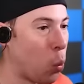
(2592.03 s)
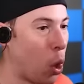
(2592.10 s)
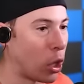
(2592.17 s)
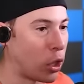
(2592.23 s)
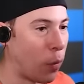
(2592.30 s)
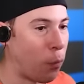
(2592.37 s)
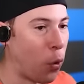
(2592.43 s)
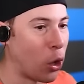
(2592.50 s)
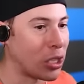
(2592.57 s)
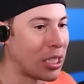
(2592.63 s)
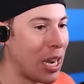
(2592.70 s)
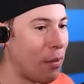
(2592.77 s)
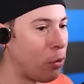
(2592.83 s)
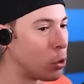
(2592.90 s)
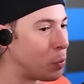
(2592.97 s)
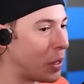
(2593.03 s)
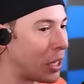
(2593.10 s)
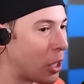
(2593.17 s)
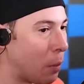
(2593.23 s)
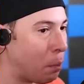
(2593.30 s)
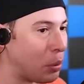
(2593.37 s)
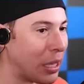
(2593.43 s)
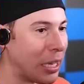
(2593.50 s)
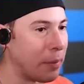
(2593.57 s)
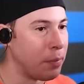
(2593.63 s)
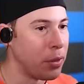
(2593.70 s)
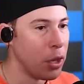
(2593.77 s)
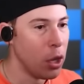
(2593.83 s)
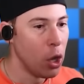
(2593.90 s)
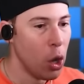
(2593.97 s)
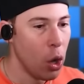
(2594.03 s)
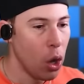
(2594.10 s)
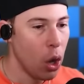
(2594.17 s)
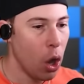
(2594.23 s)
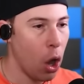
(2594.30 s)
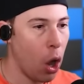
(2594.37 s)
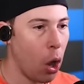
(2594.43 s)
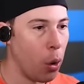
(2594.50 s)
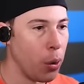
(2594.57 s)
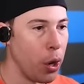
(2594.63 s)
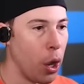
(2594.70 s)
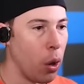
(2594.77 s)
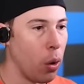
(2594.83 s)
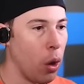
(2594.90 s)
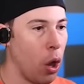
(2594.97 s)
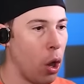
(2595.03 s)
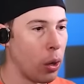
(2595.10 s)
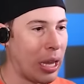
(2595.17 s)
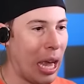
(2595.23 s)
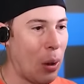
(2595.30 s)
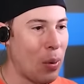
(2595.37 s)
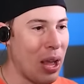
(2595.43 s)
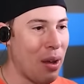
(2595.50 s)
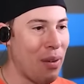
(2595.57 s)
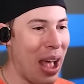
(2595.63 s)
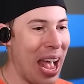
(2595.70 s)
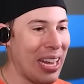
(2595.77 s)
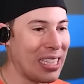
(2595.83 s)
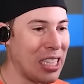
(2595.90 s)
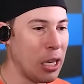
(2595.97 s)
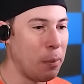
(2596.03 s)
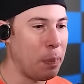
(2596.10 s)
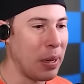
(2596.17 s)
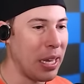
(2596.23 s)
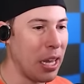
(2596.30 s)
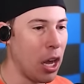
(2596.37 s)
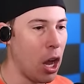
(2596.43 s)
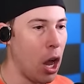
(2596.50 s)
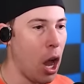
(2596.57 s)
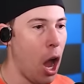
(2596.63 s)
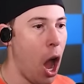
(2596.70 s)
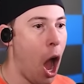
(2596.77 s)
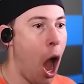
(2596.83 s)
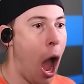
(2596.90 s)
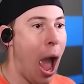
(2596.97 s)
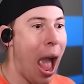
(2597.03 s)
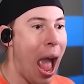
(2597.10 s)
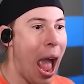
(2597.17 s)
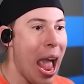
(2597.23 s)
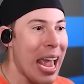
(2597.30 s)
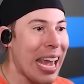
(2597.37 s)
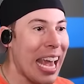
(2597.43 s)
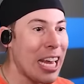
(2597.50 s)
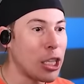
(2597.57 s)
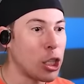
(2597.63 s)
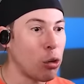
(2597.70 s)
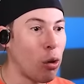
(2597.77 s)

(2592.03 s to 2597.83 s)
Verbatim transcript: worked. The first level has been complete. Oh no. Okay, we have SCP. He's